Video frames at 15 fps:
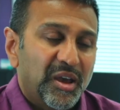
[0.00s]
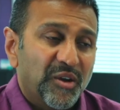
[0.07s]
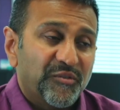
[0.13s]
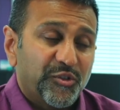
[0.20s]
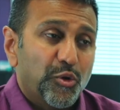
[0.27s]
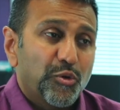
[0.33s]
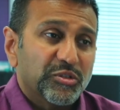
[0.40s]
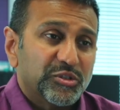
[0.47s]
Of
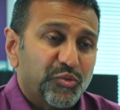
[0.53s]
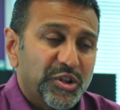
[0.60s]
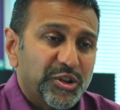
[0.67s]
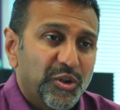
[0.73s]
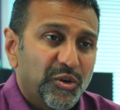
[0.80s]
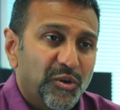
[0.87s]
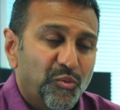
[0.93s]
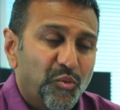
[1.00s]
course, when
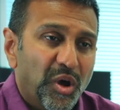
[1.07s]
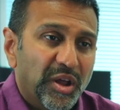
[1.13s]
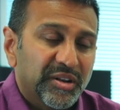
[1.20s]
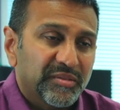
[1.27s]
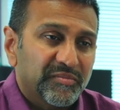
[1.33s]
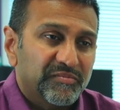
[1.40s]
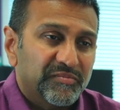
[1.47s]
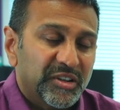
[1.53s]
you're a
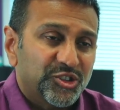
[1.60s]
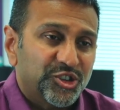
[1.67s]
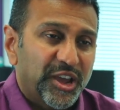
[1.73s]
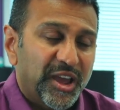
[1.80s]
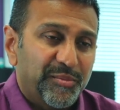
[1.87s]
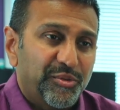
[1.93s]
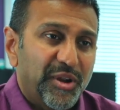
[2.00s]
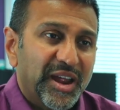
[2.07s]

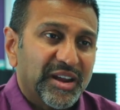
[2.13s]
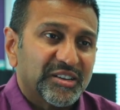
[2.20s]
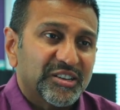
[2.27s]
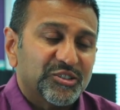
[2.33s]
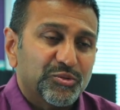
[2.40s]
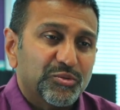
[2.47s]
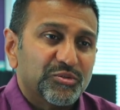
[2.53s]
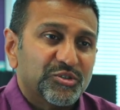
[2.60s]
one-chair
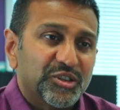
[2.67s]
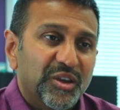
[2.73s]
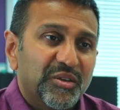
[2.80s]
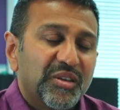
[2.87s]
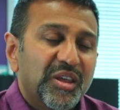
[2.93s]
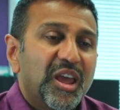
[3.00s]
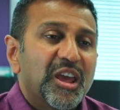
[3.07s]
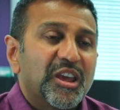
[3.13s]
practice also,
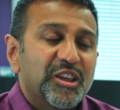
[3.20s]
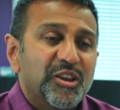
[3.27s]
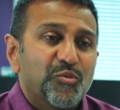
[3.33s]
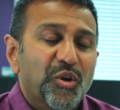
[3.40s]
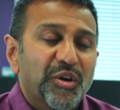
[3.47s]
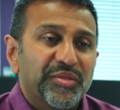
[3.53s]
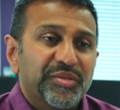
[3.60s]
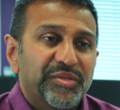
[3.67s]
you
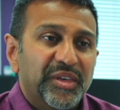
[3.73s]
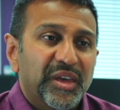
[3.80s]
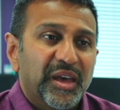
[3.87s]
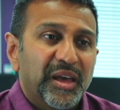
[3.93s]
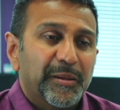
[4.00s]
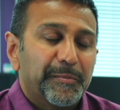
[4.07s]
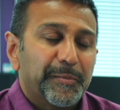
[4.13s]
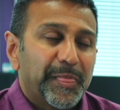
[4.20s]
want
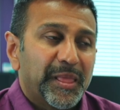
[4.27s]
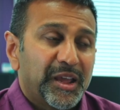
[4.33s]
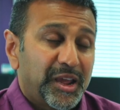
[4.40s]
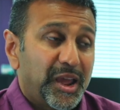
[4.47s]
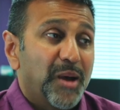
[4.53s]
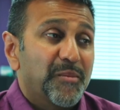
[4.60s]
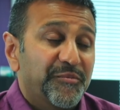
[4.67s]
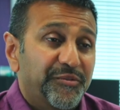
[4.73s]
the
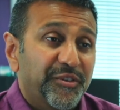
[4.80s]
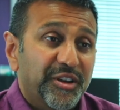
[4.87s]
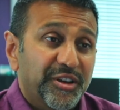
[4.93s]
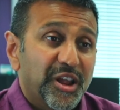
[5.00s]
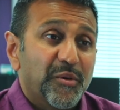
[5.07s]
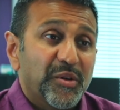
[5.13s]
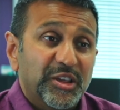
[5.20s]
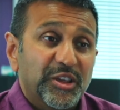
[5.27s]
comfort
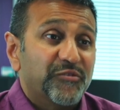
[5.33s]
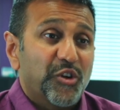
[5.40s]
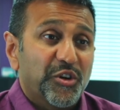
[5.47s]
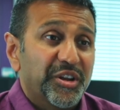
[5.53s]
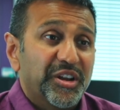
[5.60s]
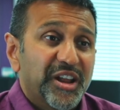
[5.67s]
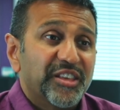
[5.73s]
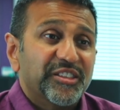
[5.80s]
knowing you've
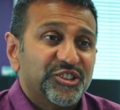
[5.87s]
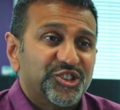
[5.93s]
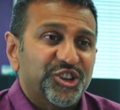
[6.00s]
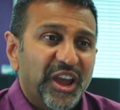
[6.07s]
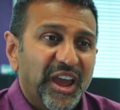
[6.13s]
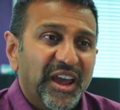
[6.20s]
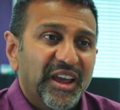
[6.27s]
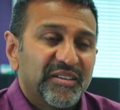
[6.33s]
got another
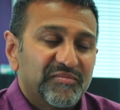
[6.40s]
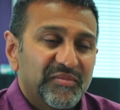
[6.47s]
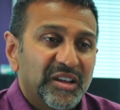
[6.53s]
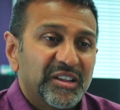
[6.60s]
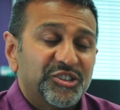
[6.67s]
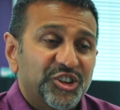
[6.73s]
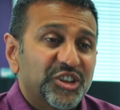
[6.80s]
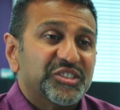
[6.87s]
chair
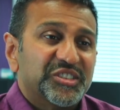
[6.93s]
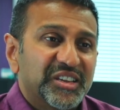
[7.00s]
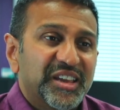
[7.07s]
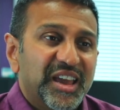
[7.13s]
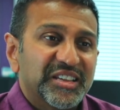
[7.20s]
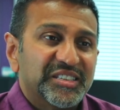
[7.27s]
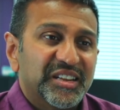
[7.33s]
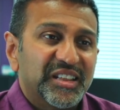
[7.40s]
just in
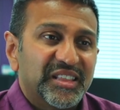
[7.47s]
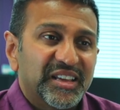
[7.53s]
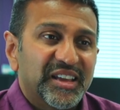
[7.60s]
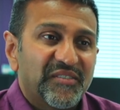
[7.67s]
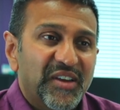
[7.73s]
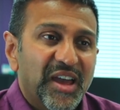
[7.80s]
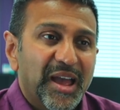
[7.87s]
case anything ever